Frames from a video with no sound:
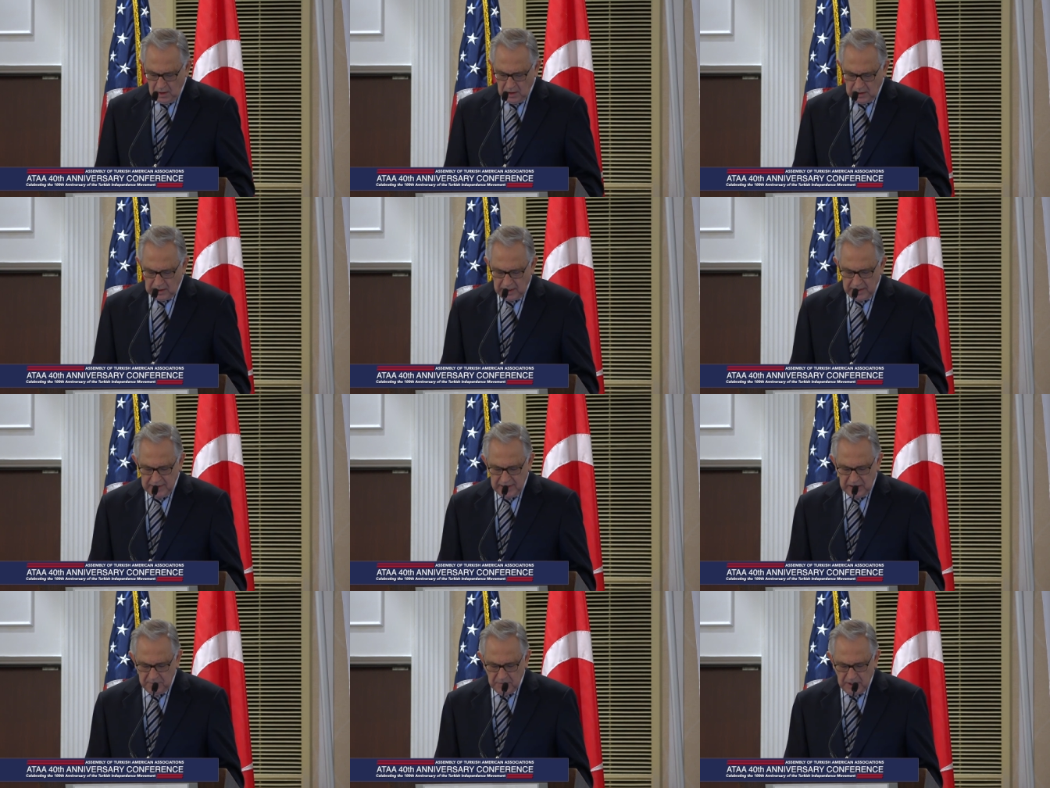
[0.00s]
I
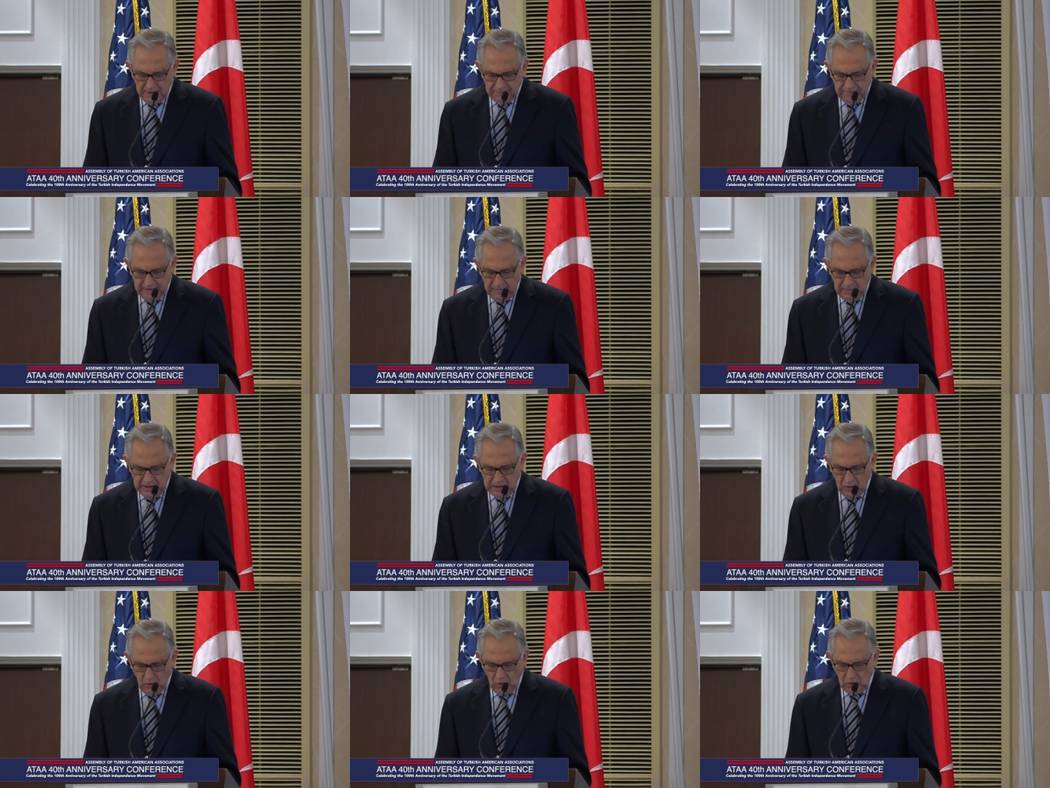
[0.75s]
and my
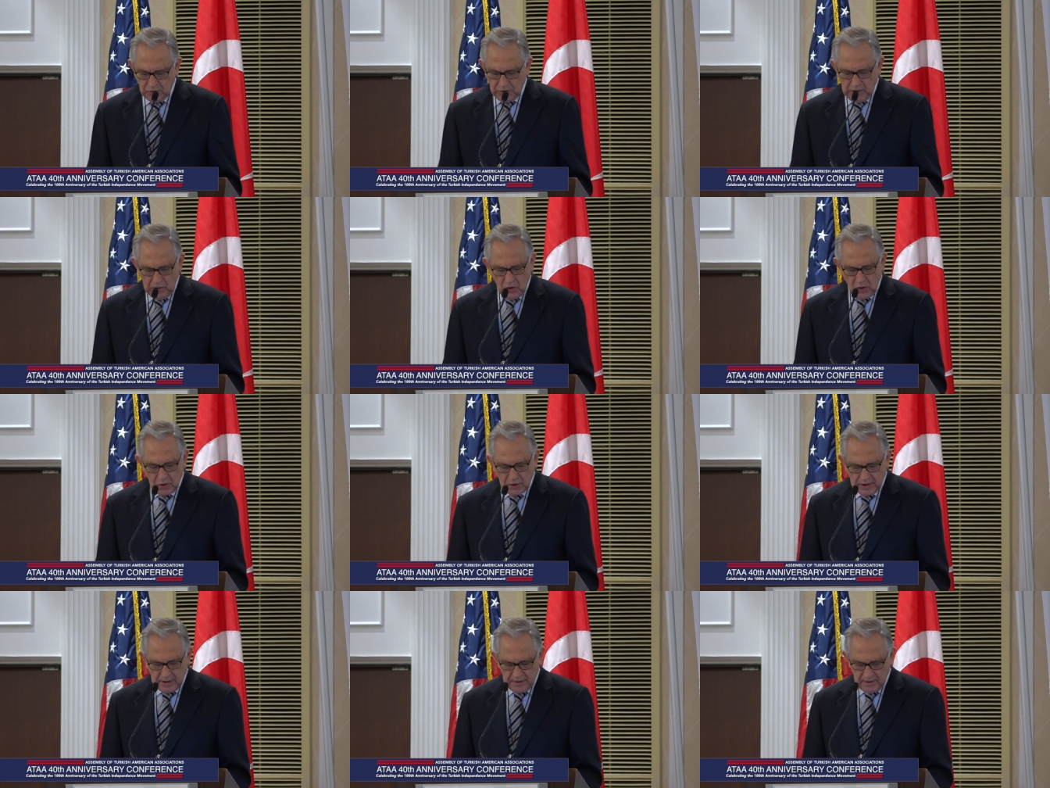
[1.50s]
family also
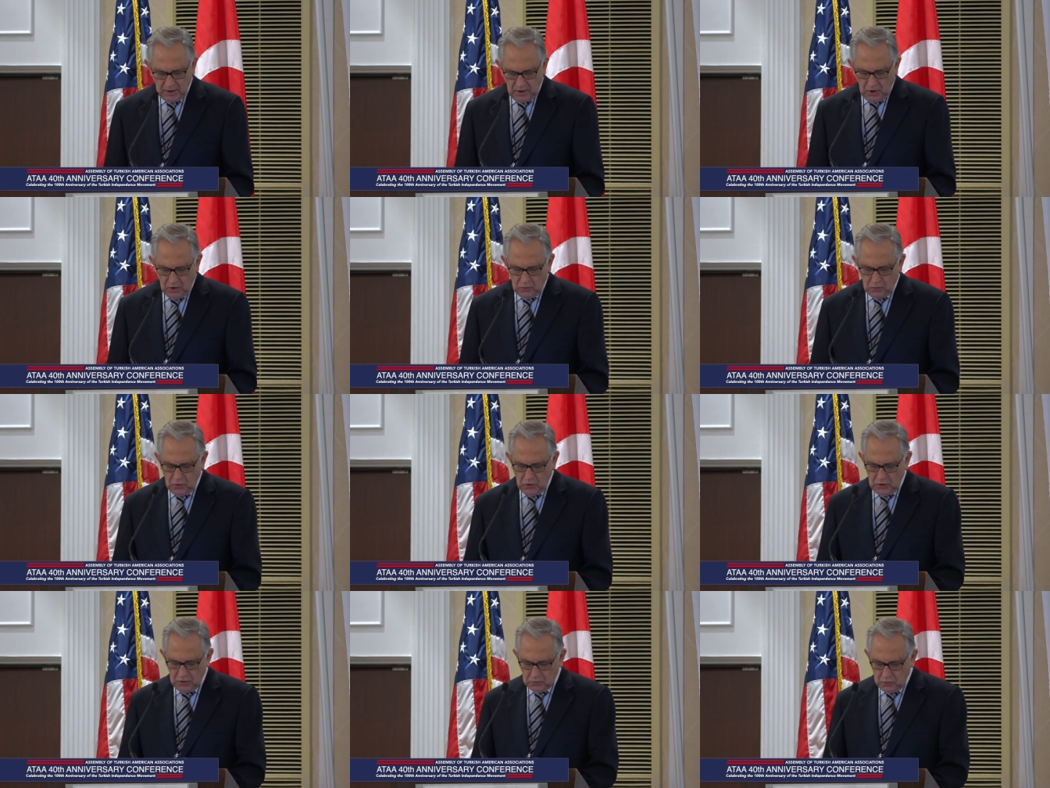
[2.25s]
learned that
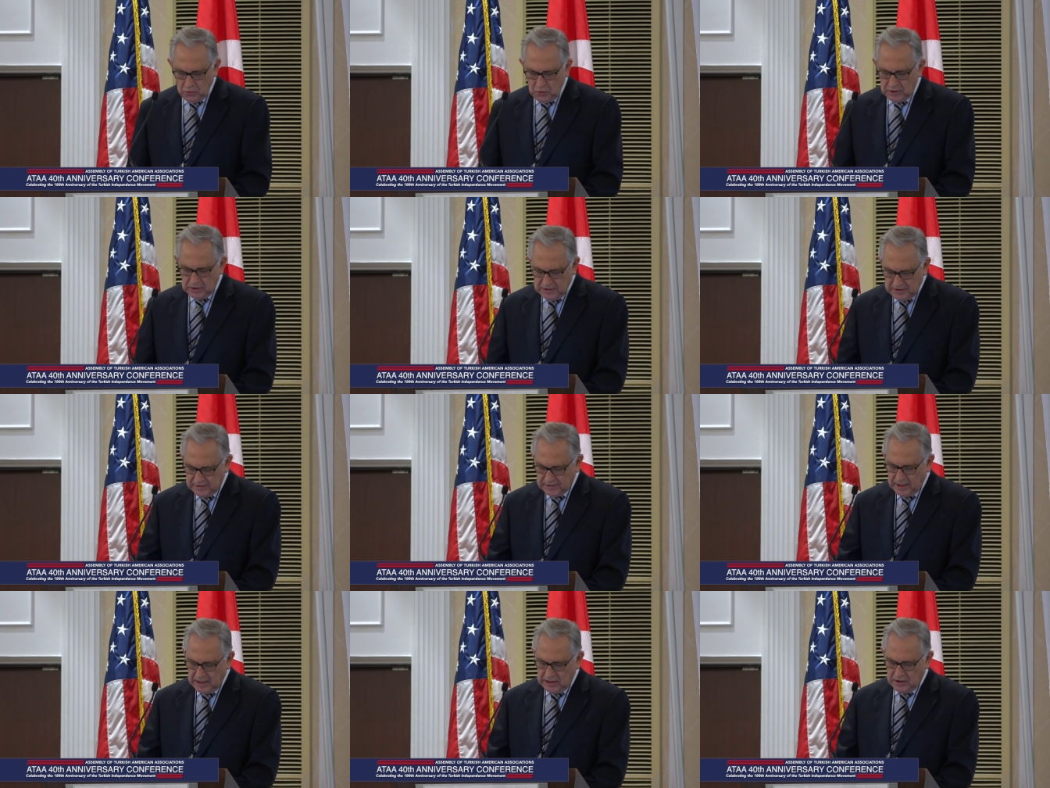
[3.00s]
doing this
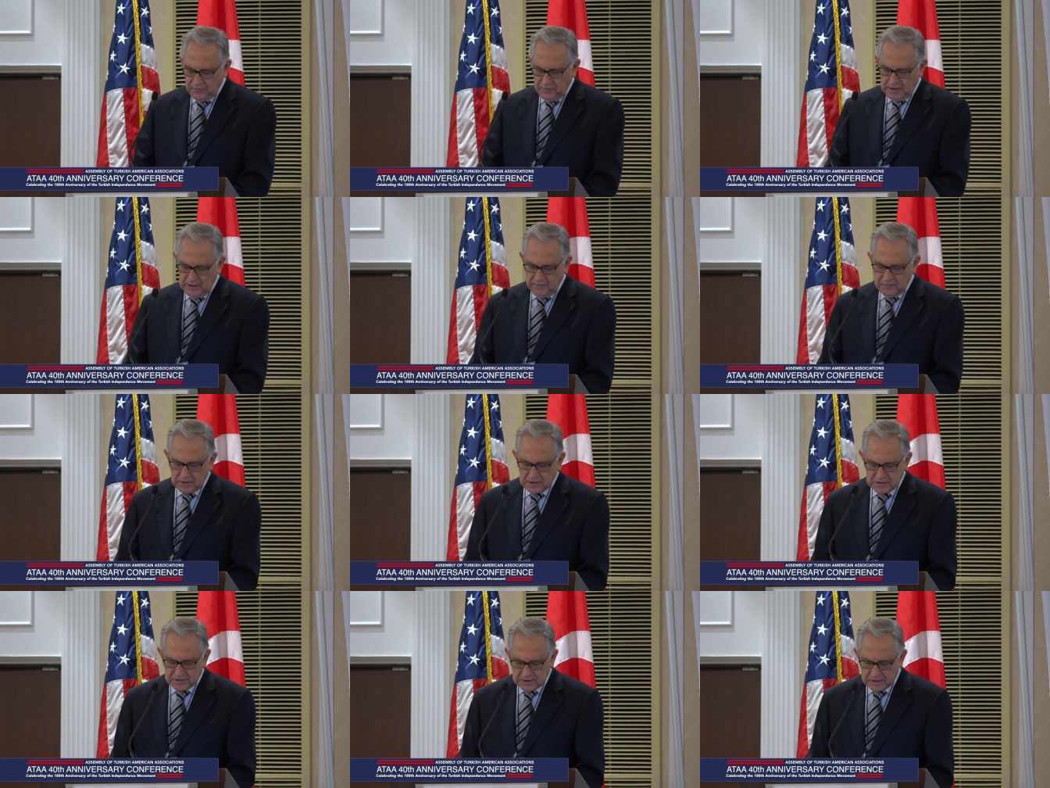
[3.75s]
kind of
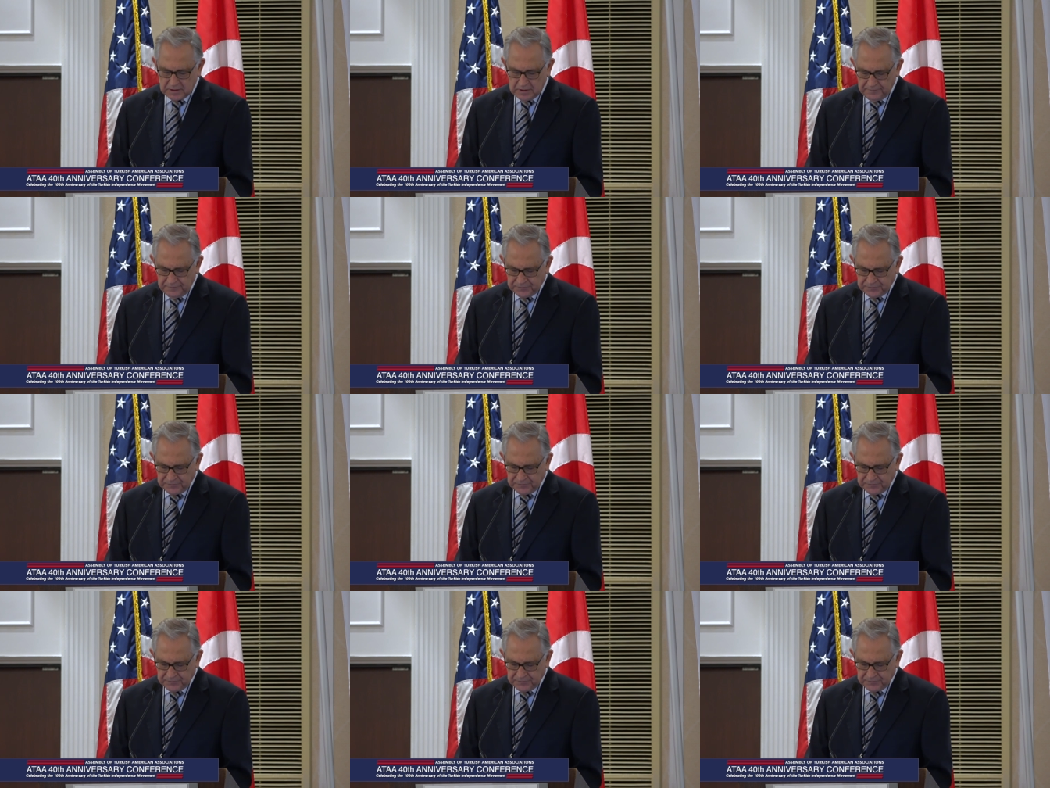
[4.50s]
advocacy